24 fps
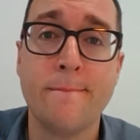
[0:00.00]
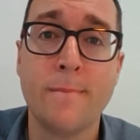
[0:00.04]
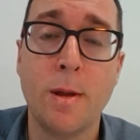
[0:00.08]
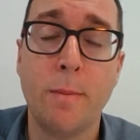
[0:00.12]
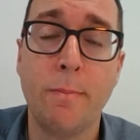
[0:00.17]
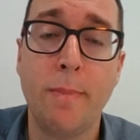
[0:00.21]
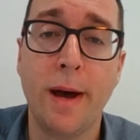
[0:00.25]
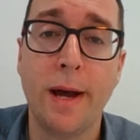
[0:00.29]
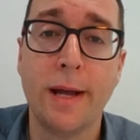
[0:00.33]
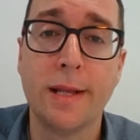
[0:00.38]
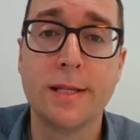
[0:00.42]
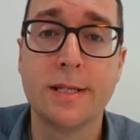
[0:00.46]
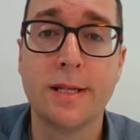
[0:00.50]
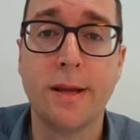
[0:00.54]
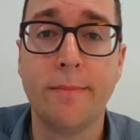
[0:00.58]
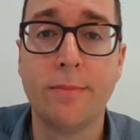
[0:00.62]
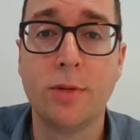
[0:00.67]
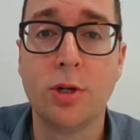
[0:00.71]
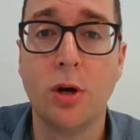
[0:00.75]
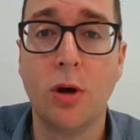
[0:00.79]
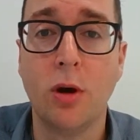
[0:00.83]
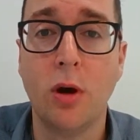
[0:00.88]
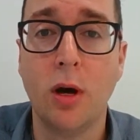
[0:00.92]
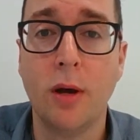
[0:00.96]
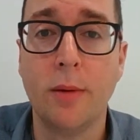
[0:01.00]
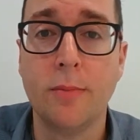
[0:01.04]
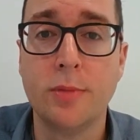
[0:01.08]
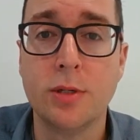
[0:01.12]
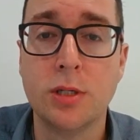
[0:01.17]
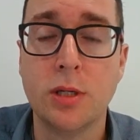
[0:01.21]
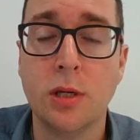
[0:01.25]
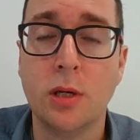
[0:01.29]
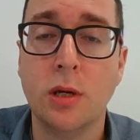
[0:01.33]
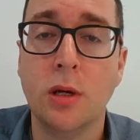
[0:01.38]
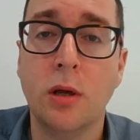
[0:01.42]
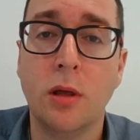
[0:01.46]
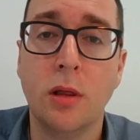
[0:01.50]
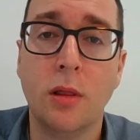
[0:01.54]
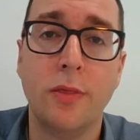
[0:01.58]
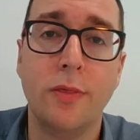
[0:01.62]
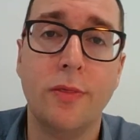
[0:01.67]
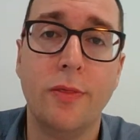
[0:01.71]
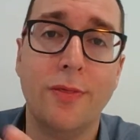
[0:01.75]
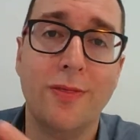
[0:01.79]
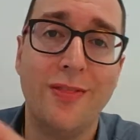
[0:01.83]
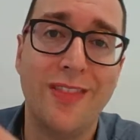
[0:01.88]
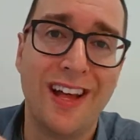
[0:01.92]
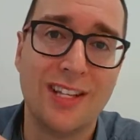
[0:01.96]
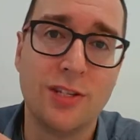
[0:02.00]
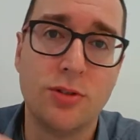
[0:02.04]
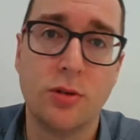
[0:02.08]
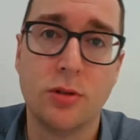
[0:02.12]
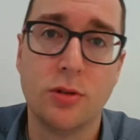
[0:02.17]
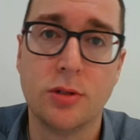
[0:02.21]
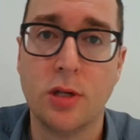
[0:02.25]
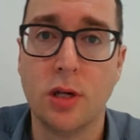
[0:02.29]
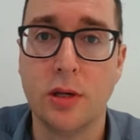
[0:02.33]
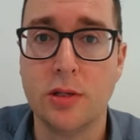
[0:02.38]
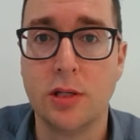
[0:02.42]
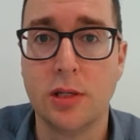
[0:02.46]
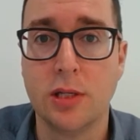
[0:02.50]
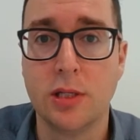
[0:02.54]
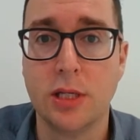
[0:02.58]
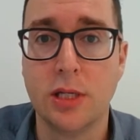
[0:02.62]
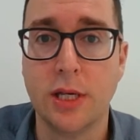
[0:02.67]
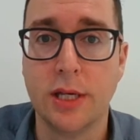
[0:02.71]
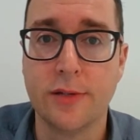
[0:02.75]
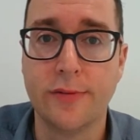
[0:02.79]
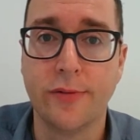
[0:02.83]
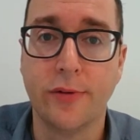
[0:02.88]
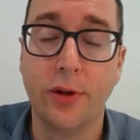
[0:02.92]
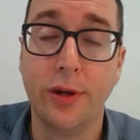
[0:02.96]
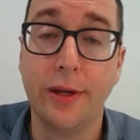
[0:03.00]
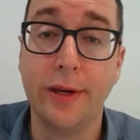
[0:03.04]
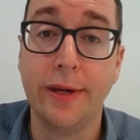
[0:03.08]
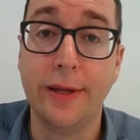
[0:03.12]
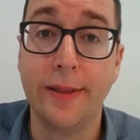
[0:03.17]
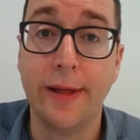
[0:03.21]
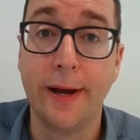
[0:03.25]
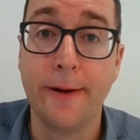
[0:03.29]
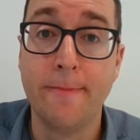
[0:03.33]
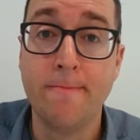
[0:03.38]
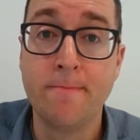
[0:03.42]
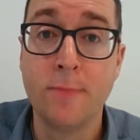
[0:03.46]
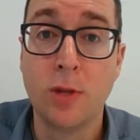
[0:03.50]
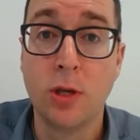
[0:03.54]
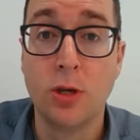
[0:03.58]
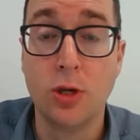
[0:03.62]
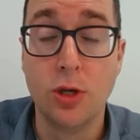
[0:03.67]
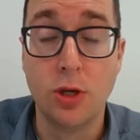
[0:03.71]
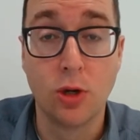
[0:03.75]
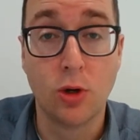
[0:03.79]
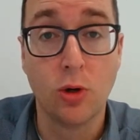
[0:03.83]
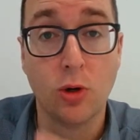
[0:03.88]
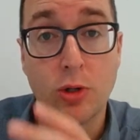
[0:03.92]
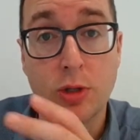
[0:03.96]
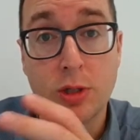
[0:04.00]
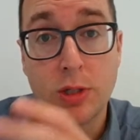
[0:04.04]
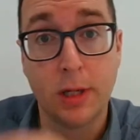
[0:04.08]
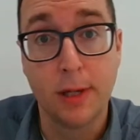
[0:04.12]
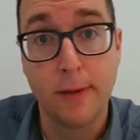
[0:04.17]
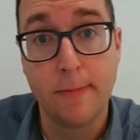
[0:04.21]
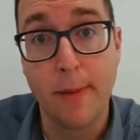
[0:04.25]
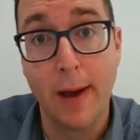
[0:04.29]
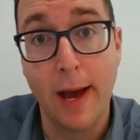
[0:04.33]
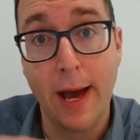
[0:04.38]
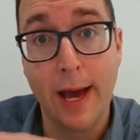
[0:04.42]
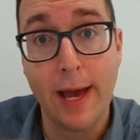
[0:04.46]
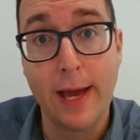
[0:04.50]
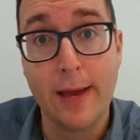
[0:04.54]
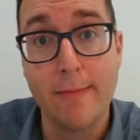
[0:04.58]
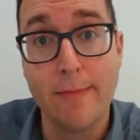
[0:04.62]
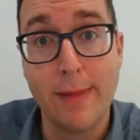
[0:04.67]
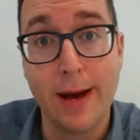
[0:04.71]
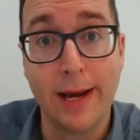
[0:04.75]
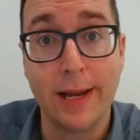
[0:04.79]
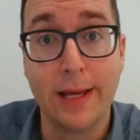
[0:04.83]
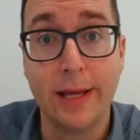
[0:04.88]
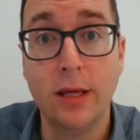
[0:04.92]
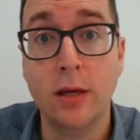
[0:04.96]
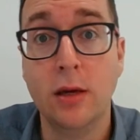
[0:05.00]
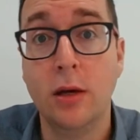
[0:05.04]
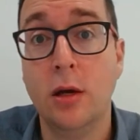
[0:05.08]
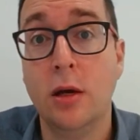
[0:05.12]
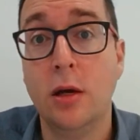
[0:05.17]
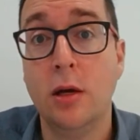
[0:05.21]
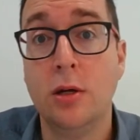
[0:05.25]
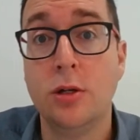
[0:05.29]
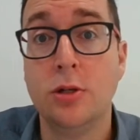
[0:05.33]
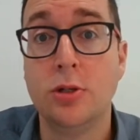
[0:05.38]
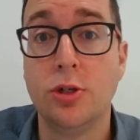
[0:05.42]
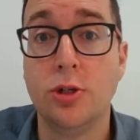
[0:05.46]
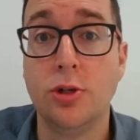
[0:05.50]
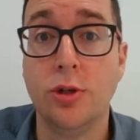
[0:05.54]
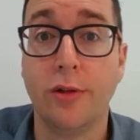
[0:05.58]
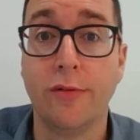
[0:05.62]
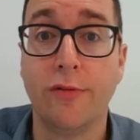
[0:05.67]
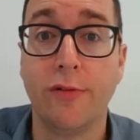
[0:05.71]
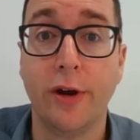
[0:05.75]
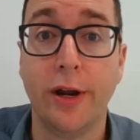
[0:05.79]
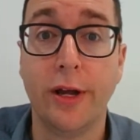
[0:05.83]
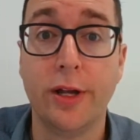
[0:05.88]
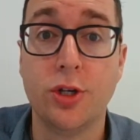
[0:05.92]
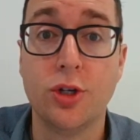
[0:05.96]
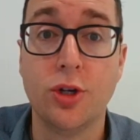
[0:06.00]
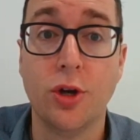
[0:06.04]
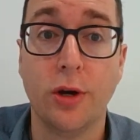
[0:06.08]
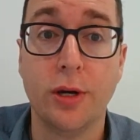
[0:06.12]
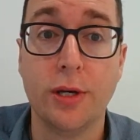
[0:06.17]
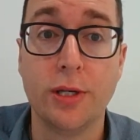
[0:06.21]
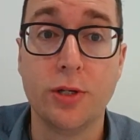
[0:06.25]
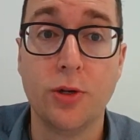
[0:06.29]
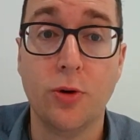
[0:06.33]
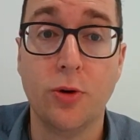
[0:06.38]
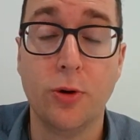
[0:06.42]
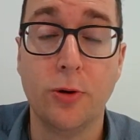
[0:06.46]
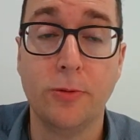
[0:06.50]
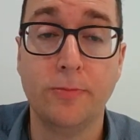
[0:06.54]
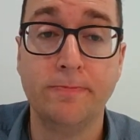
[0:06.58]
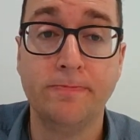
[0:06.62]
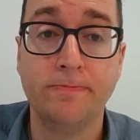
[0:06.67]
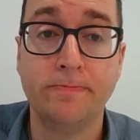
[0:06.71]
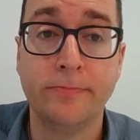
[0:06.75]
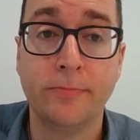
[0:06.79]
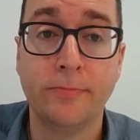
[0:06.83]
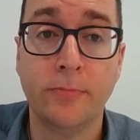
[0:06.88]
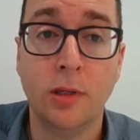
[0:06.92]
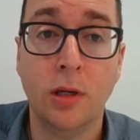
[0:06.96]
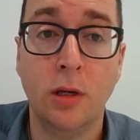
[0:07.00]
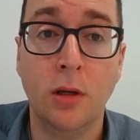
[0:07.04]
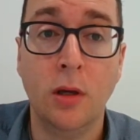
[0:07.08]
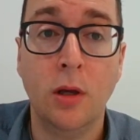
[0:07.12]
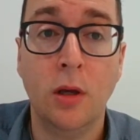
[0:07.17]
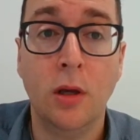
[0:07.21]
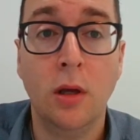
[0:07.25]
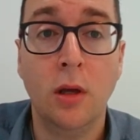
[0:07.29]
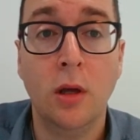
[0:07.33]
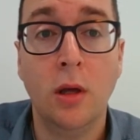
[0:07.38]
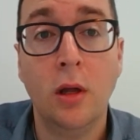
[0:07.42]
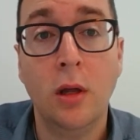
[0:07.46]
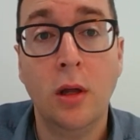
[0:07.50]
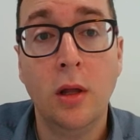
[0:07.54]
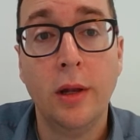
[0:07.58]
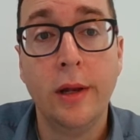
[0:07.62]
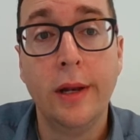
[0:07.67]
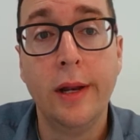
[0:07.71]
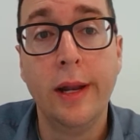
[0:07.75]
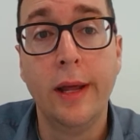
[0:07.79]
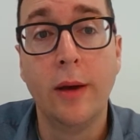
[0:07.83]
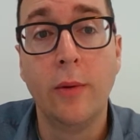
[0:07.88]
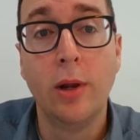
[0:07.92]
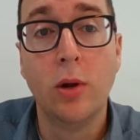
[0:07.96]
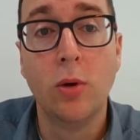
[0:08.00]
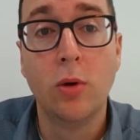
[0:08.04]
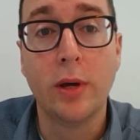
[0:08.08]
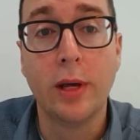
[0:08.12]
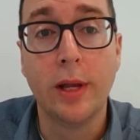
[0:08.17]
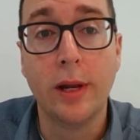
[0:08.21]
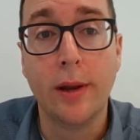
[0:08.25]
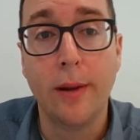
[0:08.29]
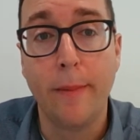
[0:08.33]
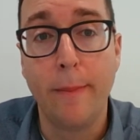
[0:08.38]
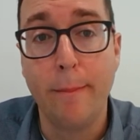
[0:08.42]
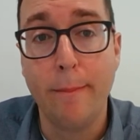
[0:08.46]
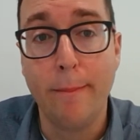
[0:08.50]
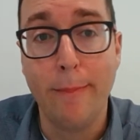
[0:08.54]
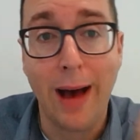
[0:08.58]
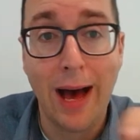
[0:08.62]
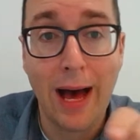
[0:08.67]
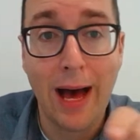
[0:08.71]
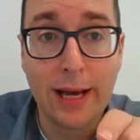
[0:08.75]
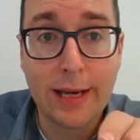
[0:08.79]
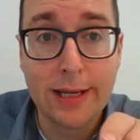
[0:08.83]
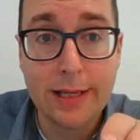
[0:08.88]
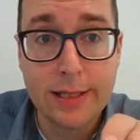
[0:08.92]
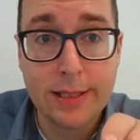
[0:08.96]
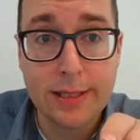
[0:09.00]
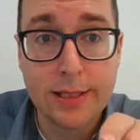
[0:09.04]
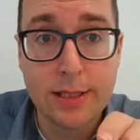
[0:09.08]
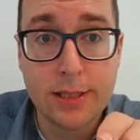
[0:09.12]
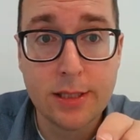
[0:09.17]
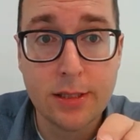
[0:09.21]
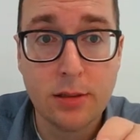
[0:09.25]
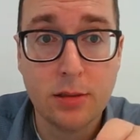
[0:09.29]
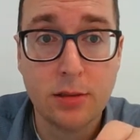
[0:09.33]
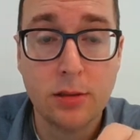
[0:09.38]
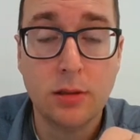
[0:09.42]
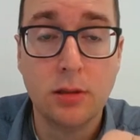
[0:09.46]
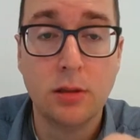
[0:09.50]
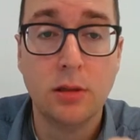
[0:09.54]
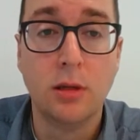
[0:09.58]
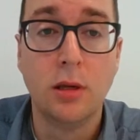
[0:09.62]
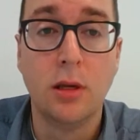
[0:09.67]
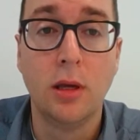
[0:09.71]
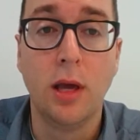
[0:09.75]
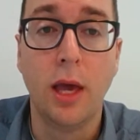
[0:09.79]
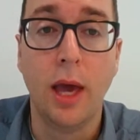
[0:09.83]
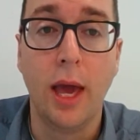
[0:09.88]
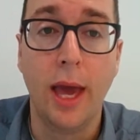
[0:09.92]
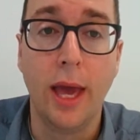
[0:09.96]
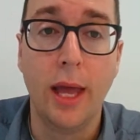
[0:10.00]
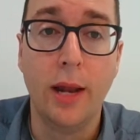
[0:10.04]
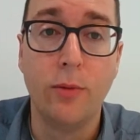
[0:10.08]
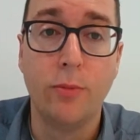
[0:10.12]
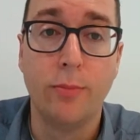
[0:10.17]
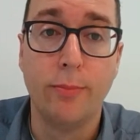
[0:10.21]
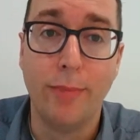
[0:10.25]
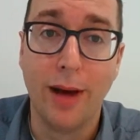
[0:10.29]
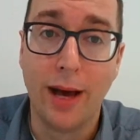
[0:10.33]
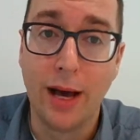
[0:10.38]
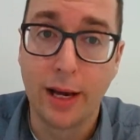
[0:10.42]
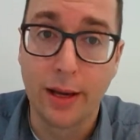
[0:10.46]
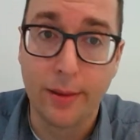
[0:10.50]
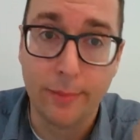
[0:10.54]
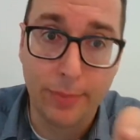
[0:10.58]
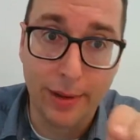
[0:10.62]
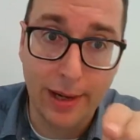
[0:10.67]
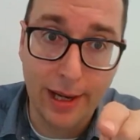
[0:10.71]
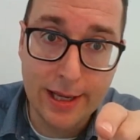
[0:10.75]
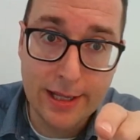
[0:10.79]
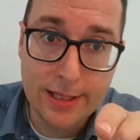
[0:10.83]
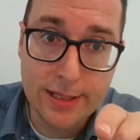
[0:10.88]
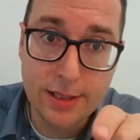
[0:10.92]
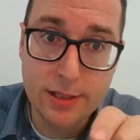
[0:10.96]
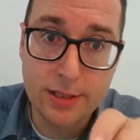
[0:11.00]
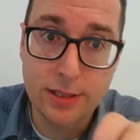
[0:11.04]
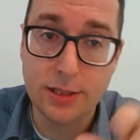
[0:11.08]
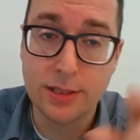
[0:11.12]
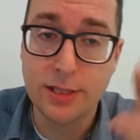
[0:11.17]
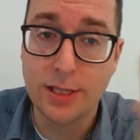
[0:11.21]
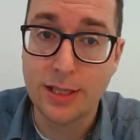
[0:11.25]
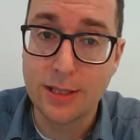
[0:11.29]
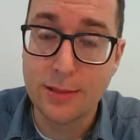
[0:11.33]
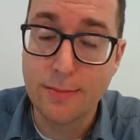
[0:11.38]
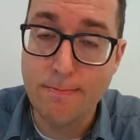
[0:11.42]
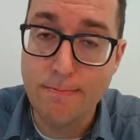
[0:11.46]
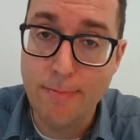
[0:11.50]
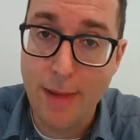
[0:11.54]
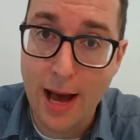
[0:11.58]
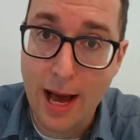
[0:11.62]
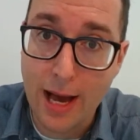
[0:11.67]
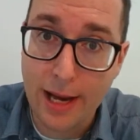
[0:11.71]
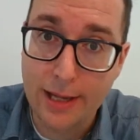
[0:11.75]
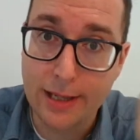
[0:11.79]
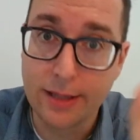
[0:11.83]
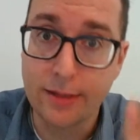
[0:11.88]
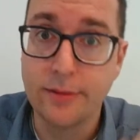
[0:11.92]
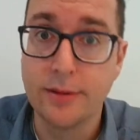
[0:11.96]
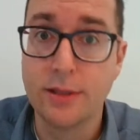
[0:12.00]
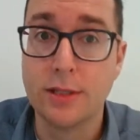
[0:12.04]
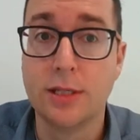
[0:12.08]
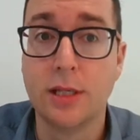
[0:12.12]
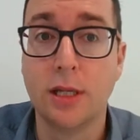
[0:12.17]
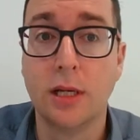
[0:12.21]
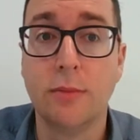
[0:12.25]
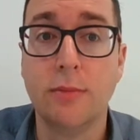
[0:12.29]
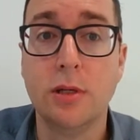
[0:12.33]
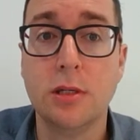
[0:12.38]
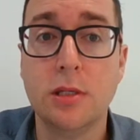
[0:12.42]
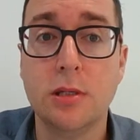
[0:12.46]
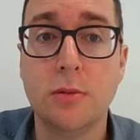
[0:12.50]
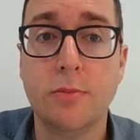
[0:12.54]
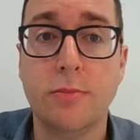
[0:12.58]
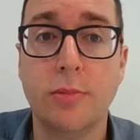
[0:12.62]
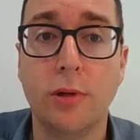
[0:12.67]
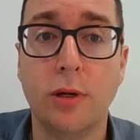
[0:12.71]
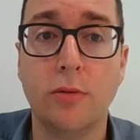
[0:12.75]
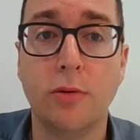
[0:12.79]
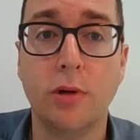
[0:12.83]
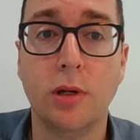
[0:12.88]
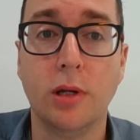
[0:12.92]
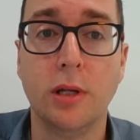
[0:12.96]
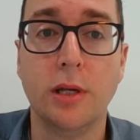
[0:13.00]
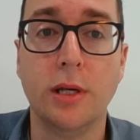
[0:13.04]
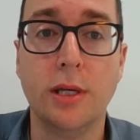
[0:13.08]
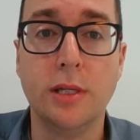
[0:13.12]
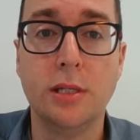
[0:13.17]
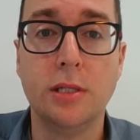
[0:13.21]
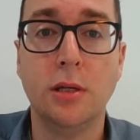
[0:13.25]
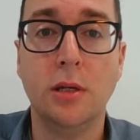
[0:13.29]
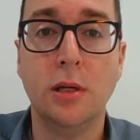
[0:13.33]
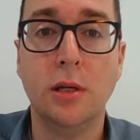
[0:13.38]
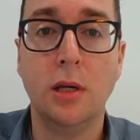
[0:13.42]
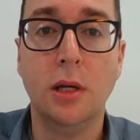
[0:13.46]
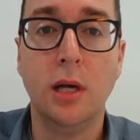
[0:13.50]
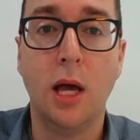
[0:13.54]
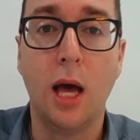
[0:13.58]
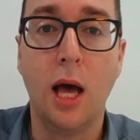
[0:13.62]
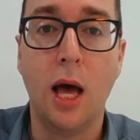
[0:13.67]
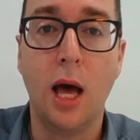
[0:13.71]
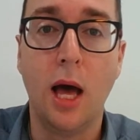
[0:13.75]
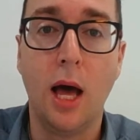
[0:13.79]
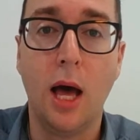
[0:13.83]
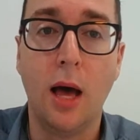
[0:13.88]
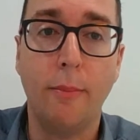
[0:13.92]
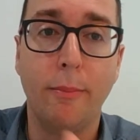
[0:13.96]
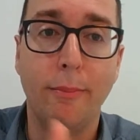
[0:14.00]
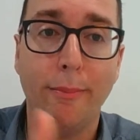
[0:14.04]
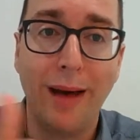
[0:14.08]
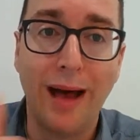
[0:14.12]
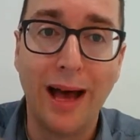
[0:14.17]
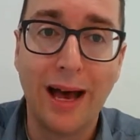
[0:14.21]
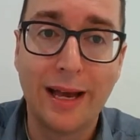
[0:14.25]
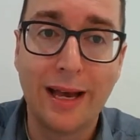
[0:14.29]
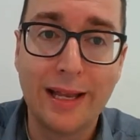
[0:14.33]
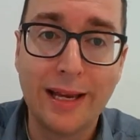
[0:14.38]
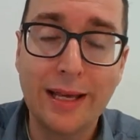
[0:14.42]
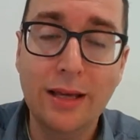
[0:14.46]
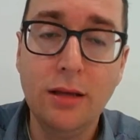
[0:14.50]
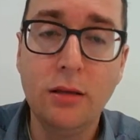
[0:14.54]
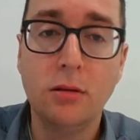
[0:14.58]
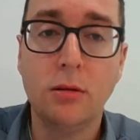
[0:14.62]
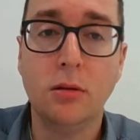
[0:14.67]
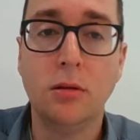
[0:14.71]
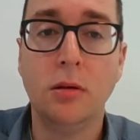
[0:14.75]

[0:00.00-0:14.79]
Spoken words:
but sometimes that's not so successful either. You're constantly paying money to the franchisor. Now we look at markets and marketplaces. It says market in the syllabus, but it really is marketing.